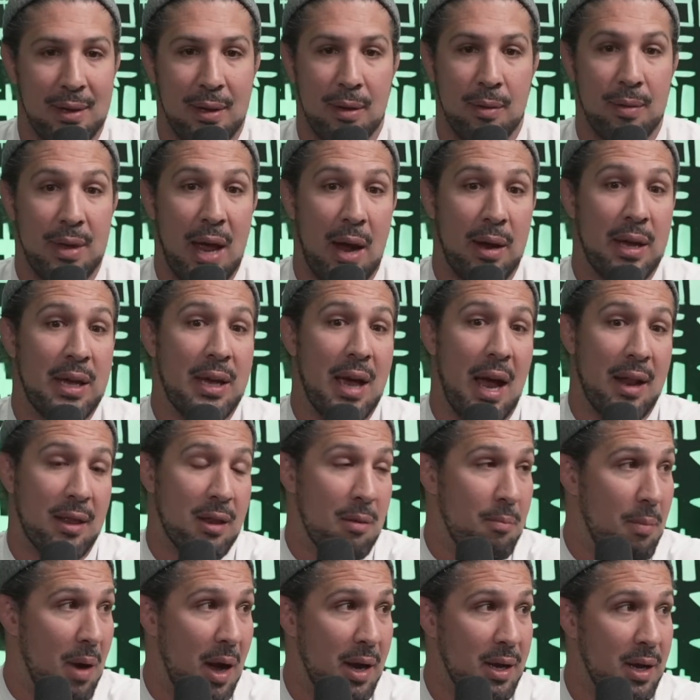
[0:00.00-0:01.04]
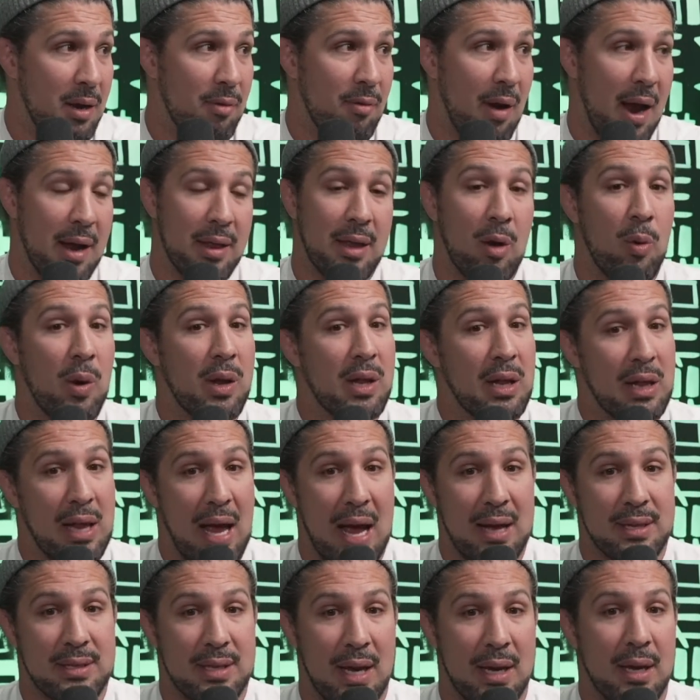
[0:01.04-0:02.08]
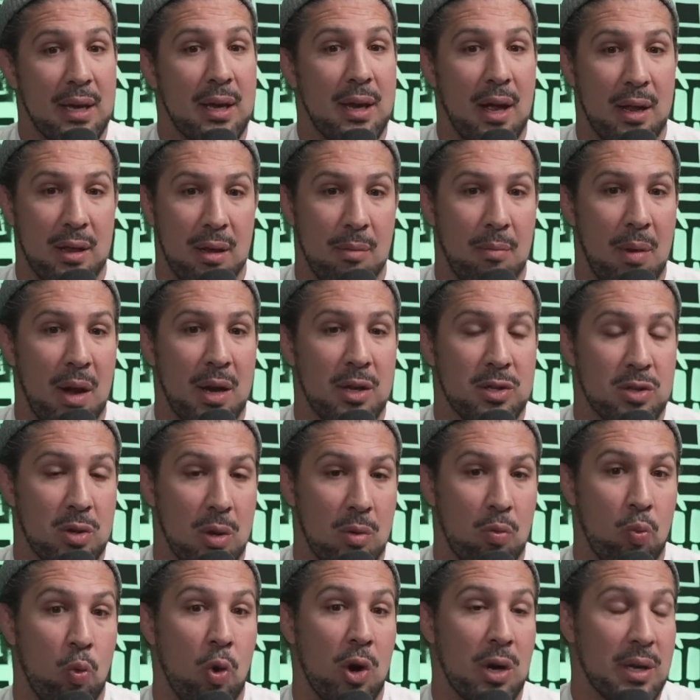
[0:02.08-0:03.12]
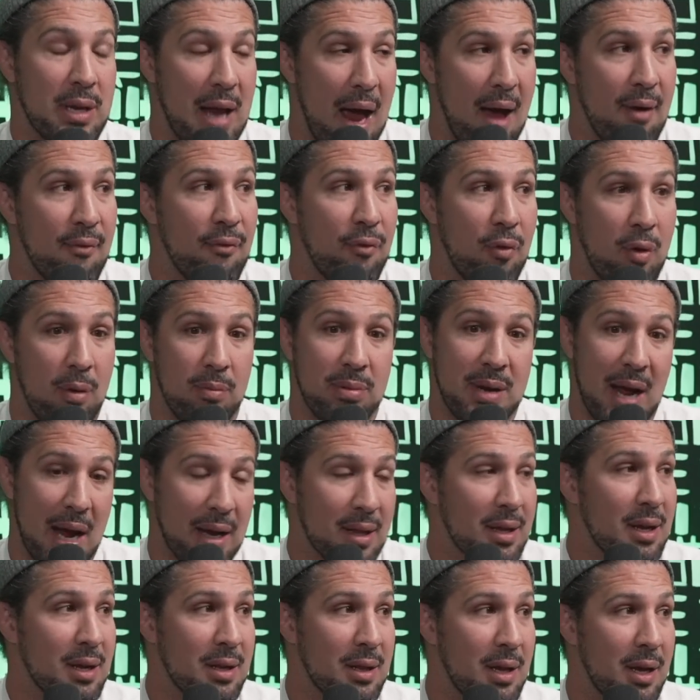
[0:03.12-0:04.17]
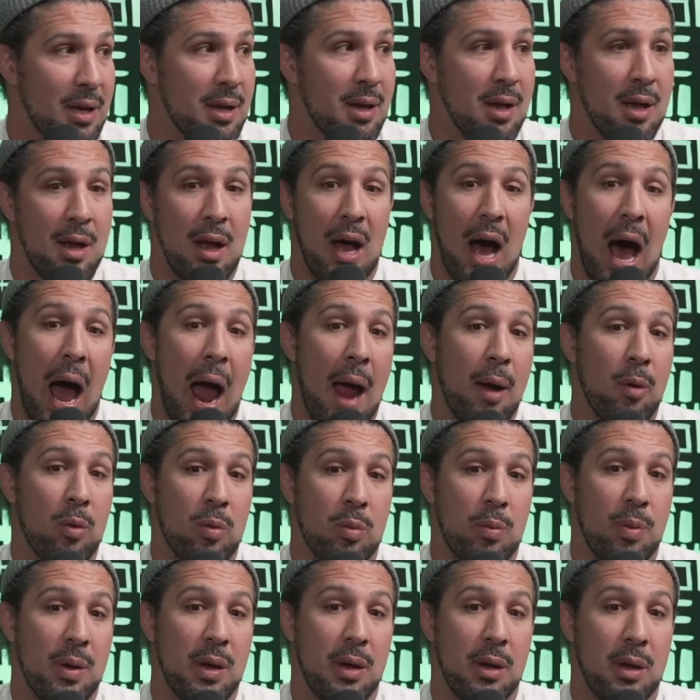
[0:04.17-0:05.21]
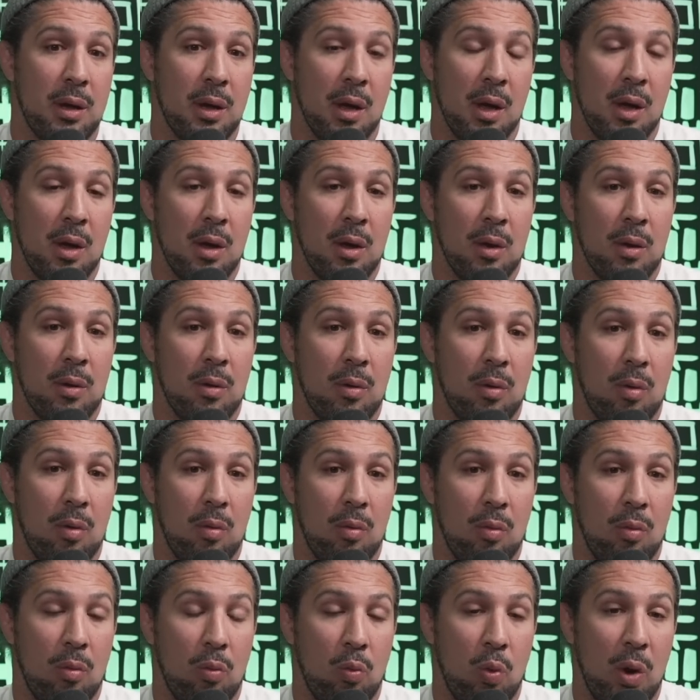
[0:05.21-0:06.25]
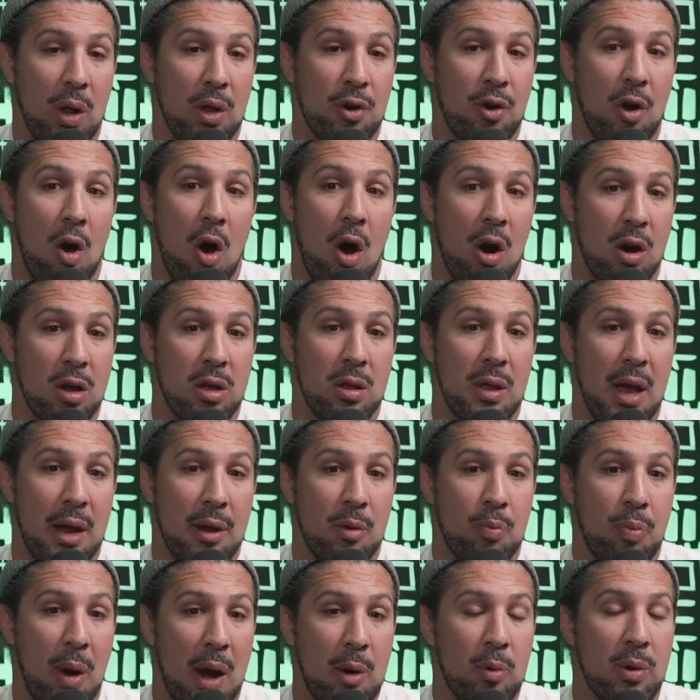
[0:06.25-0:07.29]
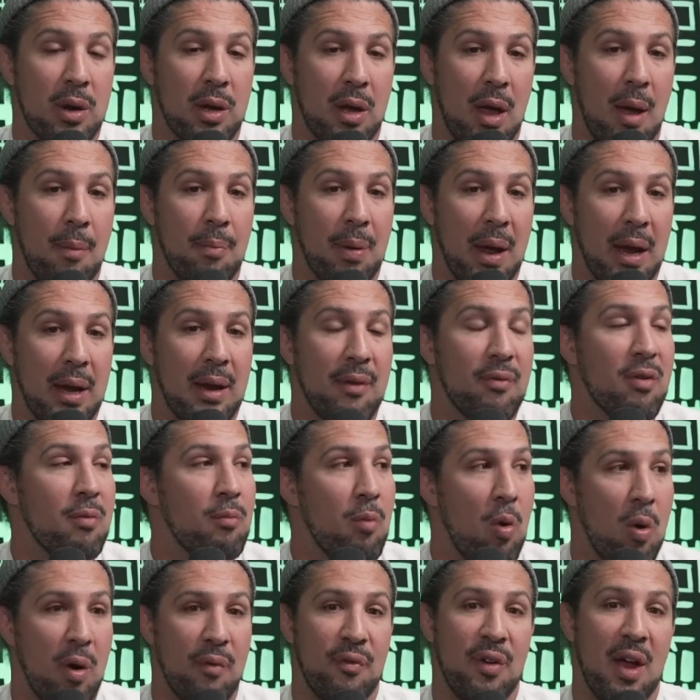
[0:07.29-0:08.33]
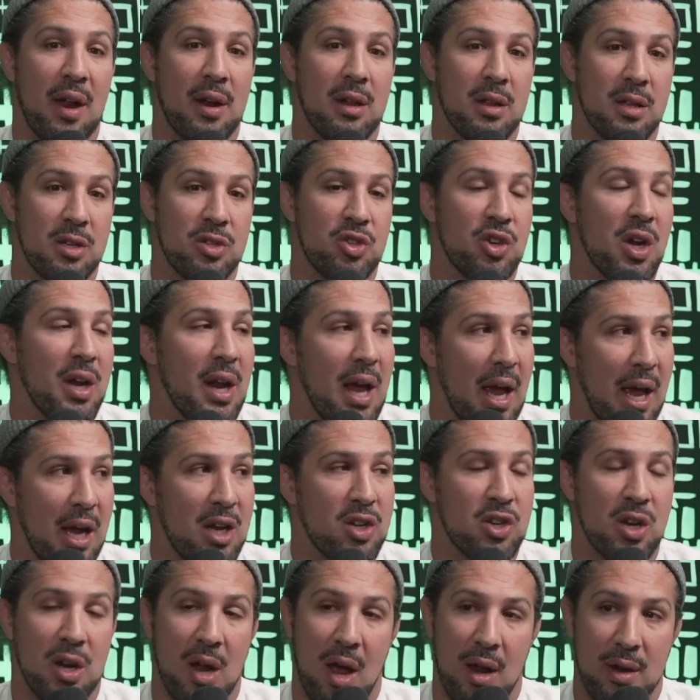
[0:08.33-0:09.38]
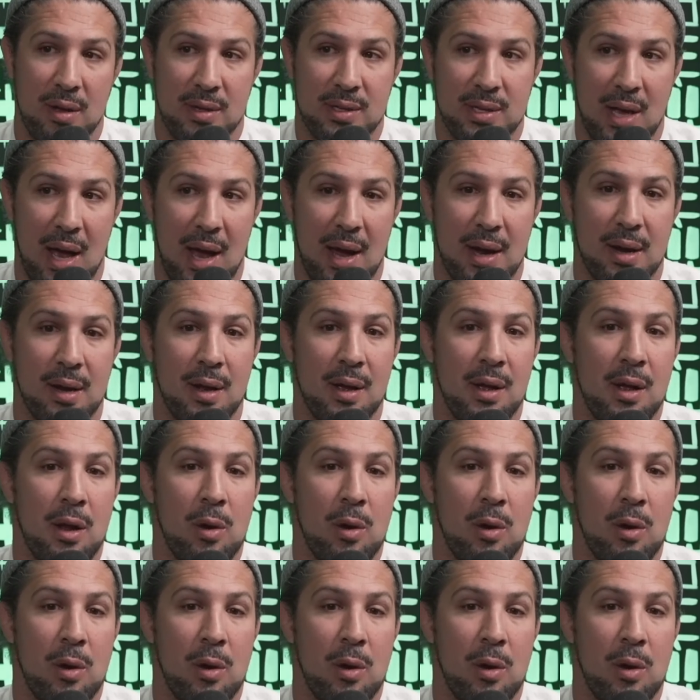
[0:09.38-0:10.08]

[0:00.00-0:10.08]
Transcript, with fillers: Now he got the money, right? They were the last second, he got the money, so it worked out for him technically. I would be willing to argue that he probably would have got paid even more if he had a legit agent on his side.